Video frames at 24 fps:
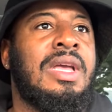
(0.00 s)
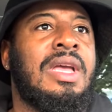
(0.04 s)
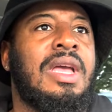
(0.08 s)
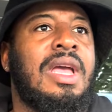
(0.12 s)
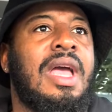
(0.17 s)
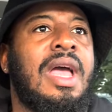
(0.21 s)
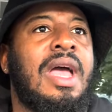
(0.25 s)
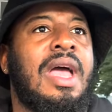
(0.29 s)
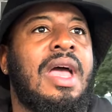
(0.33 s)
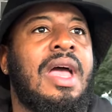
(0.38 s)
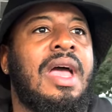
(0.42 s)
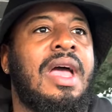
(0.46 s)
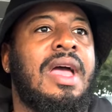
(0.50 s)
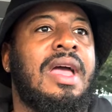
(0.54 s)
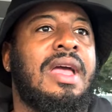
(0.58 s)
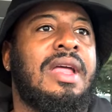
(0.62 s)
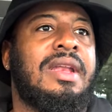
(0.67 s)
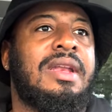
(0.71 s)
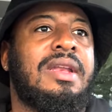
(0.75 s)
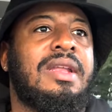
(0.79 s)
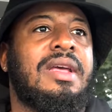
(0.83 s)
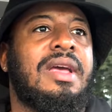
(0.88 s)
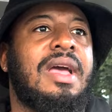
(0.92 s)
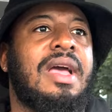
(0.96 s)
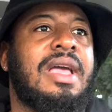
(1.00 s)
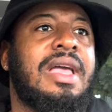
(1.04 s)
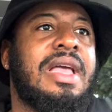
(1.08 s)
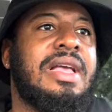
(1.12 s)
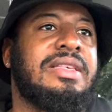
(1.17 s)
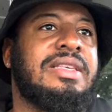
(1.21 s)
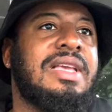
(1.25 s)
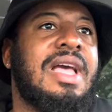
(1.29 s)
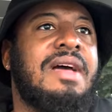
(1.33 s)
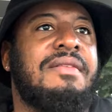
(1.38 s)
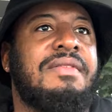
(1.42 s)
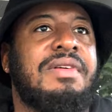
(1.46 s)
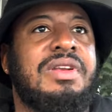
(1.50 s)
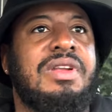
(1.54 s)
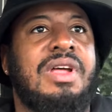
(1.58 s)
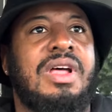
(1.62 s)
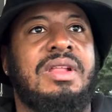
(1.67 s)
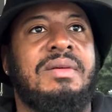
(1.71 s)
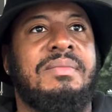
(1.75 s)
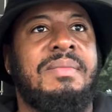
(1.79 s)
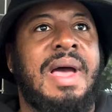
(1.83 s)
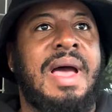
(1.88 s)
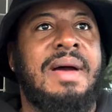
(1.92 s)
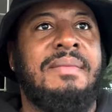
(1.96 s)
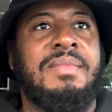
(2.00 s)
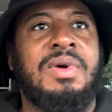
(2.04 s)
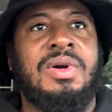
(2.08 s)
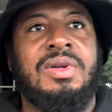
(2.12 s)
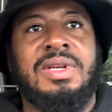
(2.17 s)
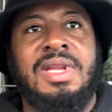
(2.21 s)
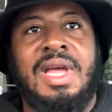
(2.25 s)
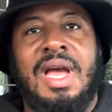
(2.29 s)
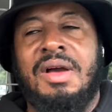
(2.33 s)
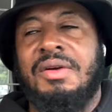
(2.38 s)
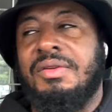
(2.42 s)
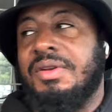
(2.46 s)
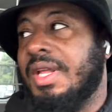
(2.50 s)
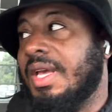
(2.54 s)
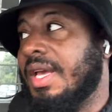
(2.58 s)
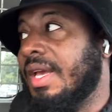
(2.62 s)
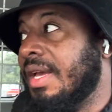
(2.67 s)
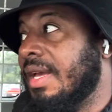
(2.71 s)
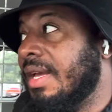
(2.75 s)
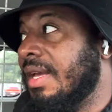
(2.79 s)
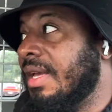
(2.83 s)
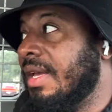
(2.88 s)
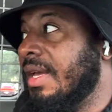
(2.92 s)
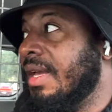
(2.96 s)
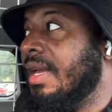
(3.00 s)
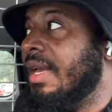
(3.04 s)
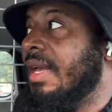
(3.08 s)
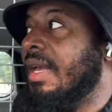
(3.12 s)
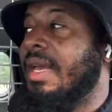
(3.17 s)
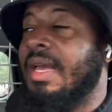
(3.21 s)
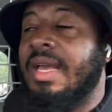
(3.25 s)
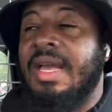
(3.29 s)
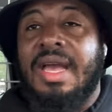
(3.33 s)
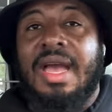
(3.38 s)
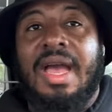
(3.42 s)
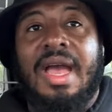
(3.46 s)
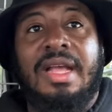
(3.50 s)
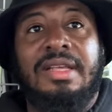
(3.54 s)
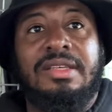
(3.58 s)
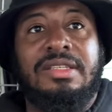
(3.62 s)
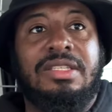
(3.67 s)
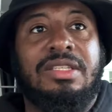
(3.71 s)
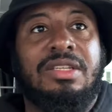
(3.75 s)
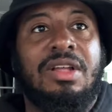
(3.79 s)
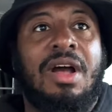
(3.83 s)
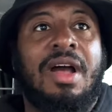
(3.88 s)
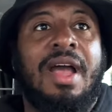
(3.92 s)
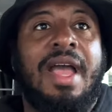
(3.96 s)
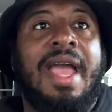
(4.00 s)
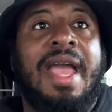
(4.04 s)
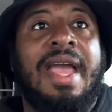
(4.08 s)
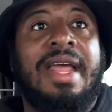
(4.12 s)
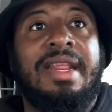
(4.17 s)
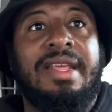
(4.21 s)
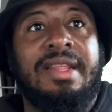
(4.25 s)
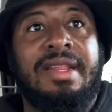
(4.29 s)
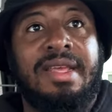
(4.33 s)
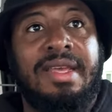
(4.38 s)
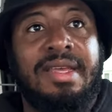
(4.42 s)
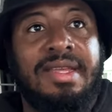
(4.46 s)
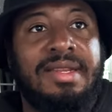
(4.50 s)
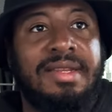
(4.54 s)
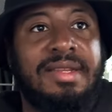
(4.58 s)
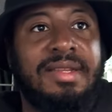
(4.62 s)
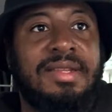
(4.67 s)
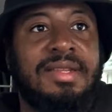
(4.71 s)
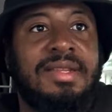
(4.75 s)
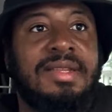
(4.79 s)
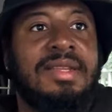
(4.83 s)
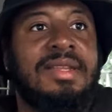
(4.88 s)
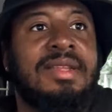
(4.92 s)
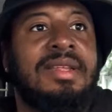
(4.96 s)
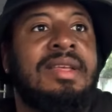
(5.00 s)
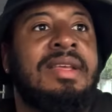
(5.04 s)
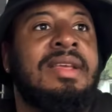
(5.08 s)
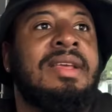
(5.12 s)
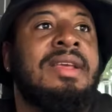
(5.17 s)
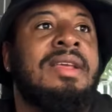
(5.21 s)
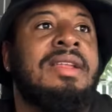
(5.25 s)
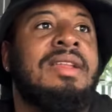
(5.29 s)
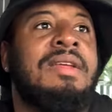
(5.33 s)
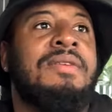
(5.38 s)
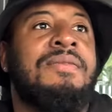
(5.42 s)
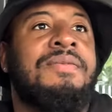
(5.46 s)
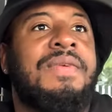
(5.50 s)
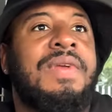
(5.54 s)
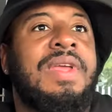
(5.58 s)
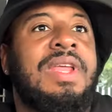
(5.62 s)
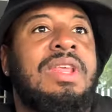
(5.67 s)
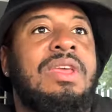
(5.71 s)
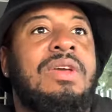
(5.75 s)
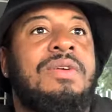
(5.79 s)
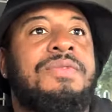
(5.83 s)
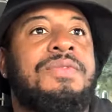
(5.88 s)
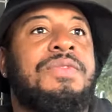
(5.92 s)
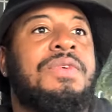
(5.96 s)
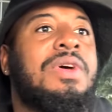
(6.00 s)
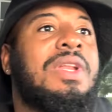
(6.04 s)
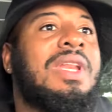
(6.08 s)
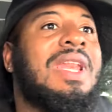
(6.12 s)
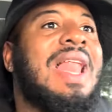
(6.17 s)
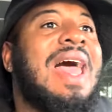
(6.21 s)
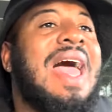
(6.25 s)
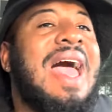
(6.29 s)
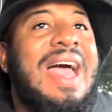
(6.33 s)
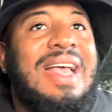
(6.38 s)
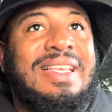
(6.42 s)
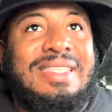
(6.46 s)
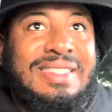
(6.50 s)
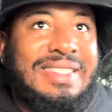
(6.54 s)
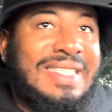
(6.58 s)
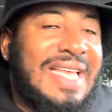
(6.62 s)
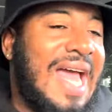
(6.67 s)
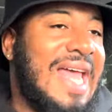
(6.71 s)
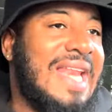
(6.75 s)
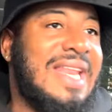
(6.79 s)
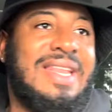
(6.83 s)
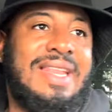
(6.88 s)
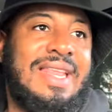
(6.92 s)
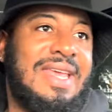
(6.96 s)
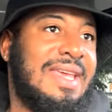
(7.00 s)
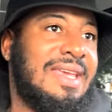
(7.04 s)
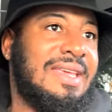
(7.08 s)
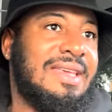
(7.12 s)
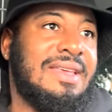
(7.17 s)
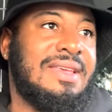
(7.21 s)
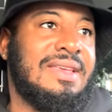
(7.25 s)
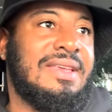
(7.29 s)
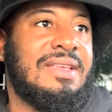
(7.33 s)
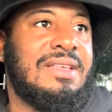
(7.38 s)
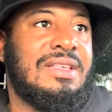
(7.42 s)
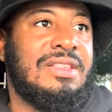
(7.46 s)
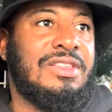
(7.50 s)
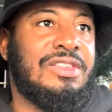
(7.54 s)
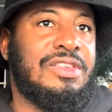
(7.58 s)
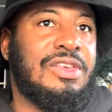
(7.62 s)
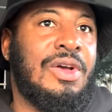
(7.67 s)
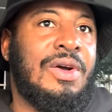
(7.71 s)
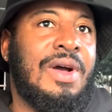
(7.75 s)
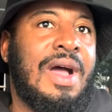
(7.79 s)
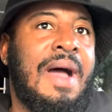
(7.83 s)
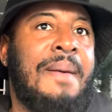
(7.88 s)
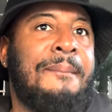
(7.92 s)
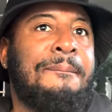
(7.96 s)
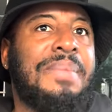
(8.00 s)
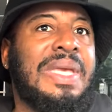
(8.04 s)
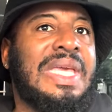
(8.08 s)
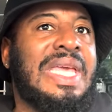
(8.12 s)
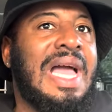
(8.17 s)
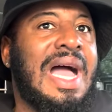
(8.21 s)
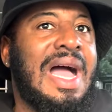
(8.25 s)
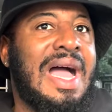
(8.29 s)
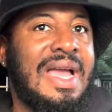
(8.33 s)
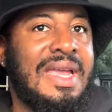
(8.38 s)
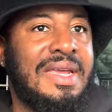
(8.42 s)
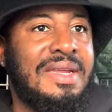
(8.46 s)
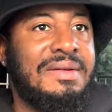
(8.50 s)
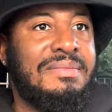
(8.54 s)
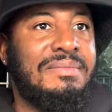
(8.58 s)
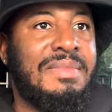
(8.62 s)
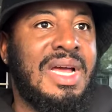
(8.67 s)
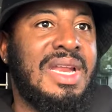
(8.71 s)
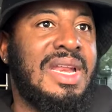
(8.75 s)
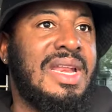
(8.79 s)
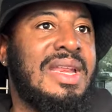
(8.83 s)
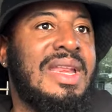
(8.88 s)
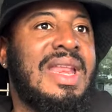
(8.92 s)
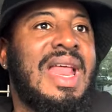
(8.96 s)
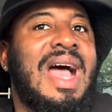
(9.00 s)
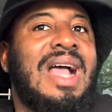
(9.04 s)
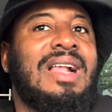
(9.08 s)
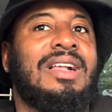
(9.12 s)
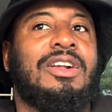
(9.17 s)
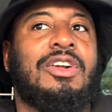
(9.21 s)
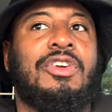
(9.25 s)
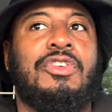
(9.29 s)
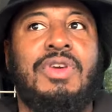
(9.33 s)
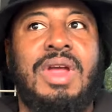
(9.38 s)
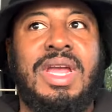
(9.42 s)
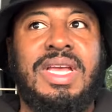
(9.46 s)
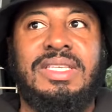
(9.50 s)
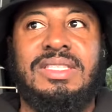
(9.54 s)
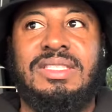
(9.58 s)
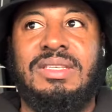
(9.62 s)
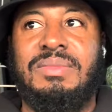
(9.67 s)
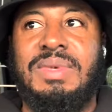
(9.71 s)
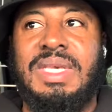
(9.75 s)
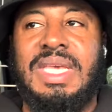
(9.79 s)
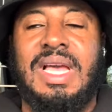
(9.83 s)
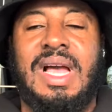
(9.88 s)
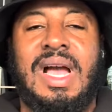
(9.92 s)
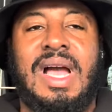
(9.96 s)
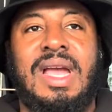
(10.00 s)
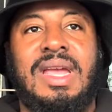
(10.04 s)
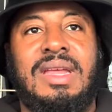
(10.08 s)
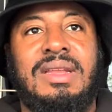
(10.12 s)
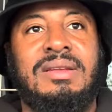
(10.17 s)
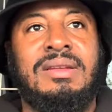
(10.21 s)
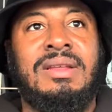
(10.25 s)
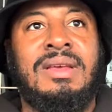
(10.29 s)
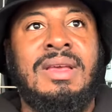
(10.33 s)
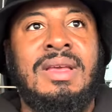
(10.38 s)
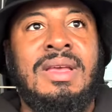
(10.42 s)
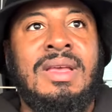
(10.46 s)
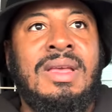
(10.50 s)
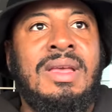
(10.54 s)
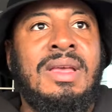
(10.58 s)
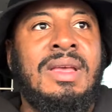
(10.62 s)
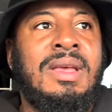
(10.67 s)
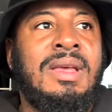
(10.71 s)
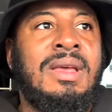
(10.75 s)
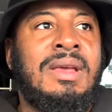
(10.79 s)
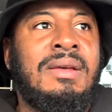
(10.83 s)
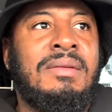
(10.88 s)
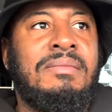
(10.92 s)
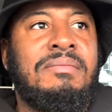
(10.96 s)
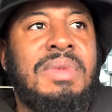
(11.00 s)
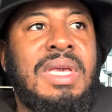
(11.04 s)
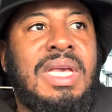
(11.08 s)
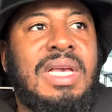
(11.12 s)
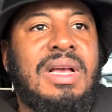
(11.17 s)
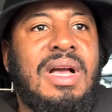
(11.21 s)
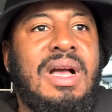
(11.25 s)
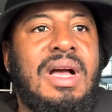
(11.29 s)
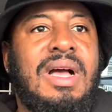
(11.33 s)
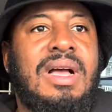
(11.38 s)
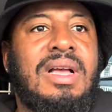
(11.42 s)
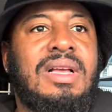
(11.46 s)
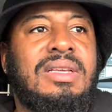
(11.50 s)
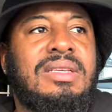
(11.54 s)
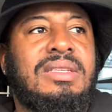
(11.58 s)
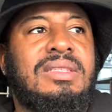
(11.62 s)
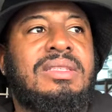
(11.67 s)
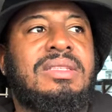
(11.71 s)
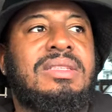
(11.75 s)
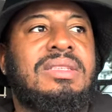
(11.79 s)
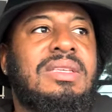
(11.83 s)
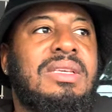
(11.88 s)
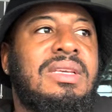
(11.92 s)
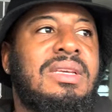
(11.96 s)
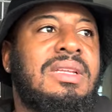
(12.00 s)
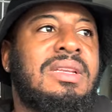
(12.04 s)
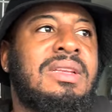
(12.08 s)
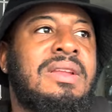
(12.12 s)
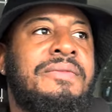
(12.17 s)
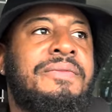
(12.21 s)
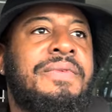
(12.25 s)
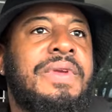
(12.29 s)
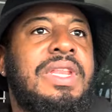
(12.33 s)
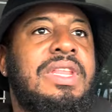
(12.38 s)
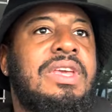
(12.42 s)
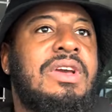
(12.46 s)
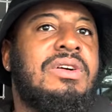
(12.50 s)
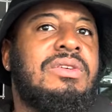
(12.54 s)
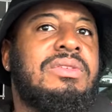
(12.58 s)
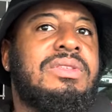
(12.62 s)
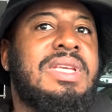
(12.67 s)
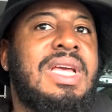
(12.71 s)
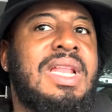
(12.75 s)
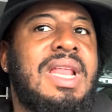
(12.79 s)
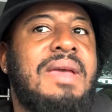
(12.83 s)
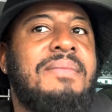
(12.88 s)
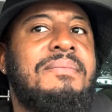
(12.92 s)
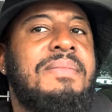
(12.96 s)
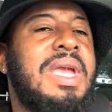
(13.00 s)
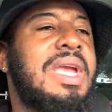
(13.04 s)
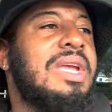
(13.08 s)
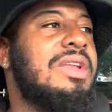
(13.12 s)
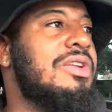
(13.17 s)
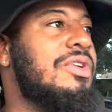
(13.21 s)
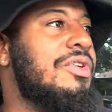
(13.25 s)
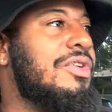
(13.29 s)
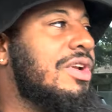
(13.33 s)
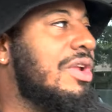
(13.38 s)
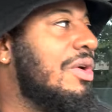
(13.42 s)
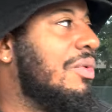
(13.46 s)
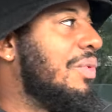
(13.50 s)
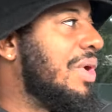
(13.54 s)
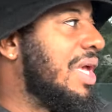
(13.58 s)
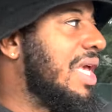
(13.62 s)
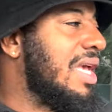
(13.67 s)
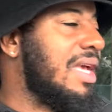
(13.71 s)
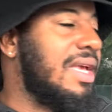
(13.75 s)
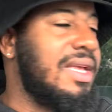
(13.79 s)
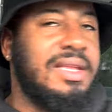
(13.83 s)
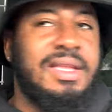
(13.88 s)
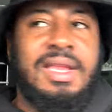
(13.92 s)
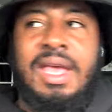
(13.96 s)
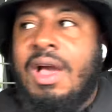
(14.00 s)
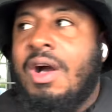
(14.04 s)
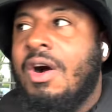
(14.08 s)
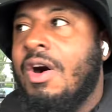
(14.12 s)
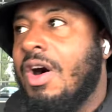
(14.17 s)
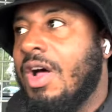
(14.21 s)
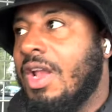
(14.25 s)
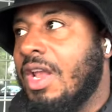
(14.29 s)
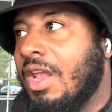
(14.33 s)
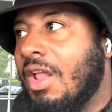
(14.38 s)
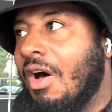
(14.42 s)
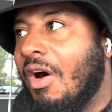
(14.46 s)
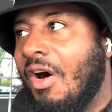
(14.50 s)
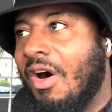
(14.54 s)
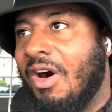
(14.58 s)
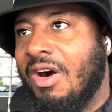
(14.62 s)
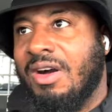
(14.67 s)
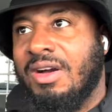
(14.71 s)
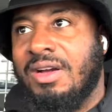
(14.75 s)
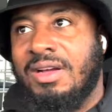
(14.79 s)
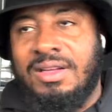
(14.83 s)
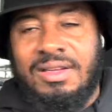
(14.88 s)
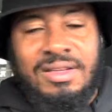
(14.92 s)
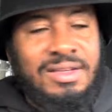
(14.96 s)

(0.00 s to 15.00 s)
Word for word: And because I have another MacBook down there and start editing the video for last Saturday. So I'm behind, but not crazy behind because the videos that I made during the week, they aren't long.